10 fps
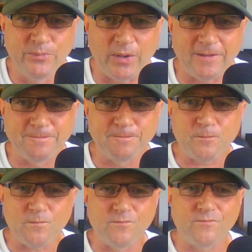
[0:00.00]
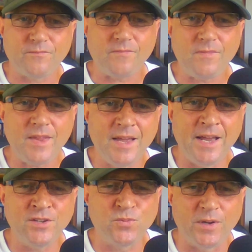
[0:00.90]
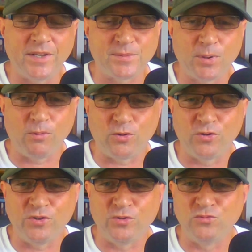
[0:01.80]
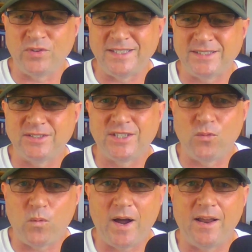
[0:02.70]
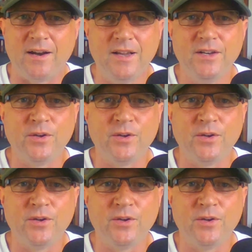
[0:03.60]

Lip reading: But it is one probably going to go right down to the wire.